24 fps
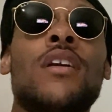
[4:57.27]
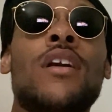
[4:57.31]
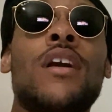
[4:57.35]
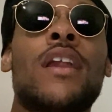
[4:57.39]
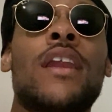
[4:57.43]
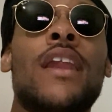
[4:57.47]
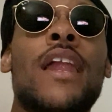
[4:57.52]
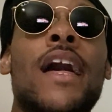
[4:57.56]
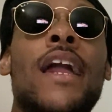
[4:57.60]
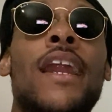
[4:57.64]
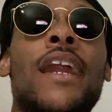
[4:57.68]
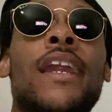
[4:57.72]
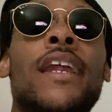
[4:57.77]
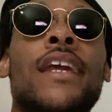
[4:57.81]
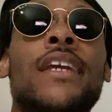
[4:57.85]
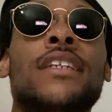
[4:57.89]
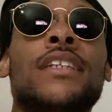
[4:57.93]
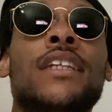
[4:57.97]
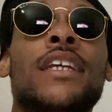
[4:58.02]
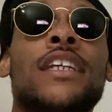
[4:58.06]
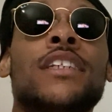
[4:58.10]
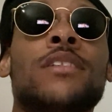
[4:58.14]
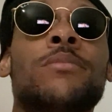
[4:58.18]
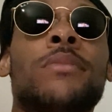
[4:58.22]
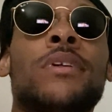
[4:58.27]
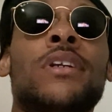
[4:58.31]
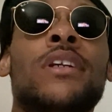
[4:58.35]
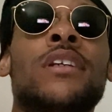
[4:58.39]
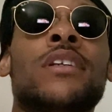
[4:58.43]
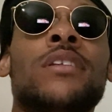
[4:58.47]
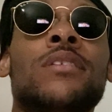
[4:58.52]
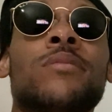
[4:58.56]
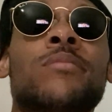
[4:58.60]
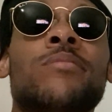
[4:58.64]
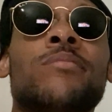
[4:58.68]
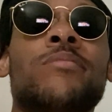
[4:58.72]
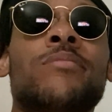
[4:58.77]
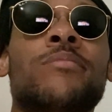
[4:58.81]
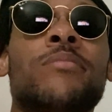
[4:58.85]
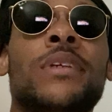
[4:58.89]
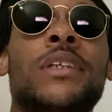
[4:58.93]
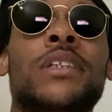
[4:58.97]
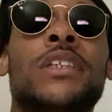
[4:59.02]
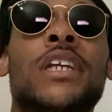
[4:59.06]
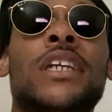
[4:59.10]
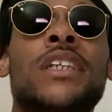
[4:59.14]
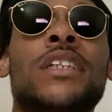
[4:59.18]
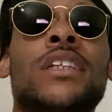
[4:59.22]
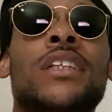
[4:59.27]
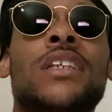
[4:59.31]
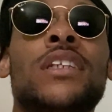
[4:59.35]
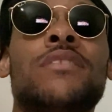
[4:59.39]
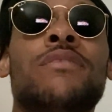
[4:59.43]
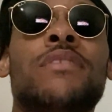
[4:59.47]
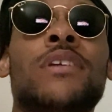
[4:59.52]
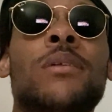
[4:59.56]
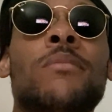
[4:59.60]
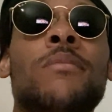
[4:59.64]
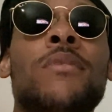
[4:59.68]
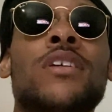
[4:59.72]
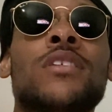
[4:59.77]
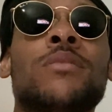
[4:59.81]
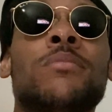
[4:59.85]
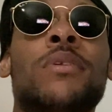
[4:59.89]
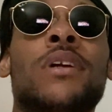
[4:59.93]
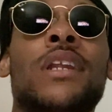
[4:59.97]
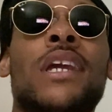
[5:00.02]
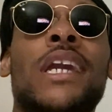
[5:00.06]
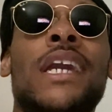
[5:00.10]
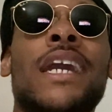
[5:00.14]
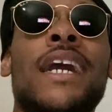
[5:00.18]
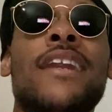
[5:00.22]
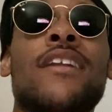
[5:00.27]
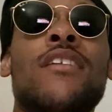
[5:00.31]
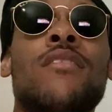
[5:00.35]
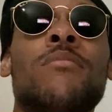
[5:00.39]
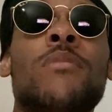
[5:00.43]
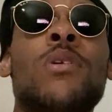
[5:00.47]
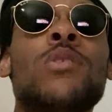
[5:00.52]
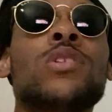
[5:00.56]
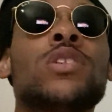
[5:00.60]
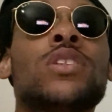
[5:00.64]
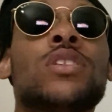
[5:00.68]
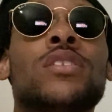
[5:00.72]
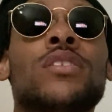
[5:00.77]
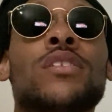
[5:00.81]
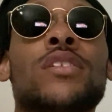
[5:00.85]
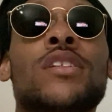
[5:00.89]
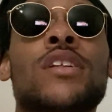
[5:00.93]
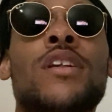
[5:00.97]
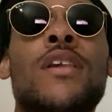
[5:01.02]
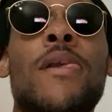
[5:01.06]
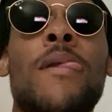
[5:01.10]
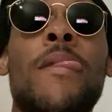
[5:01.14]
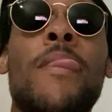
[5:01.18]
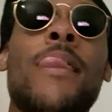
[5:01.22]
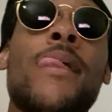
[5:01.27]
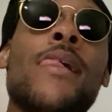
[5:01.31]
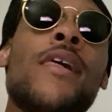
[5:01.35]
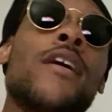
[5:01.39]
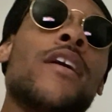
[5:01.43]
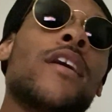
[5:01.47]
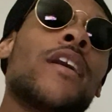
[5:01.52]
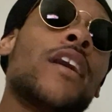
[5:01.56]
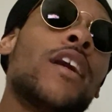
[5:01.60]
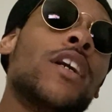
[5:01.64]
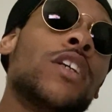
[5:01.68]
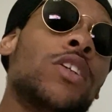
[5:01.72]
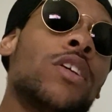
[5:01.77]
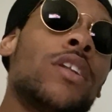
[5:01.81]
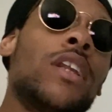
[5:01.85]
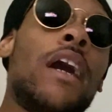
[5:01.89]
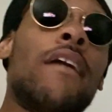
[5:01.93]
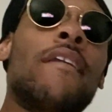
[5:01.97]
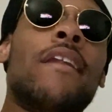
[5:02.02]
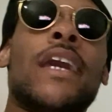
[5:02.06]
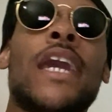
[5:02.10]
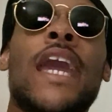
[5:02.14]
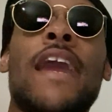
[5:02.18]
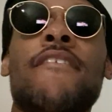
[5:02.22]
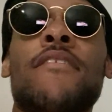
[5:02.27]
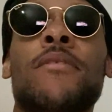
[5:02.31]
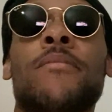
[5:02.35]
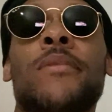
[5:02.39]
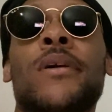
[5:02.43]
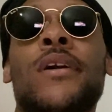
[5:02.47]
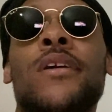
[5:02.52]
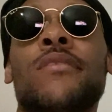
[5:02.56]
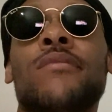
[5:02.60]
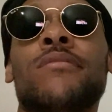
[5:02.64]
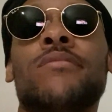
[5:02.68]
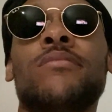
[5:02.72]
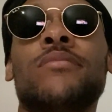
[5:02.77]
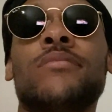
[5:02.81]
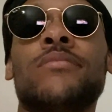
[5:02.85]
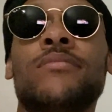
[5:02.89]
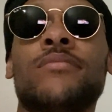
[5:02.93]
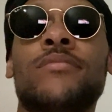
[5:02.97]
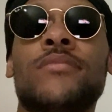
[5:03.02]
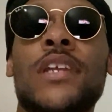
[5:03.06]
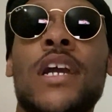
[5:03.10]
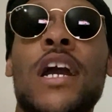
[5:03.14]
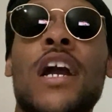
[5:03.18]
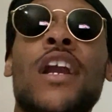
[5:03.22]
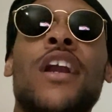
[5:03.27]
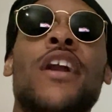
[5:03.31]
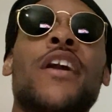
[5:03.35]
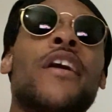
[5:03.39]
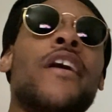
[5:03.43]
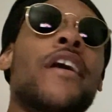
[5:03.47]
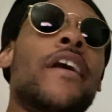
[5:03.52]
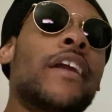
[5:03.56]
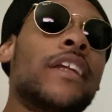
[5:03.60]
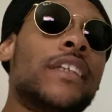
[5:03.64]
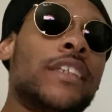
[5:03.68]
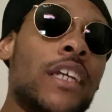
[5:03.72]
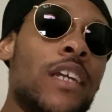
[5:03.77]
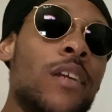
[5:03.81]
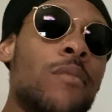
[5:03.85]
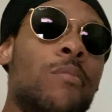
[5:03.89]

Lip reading: A lot of these niggas, man, be chasing these females, but ain't got no motion. Get your life together, bro. I guarantee,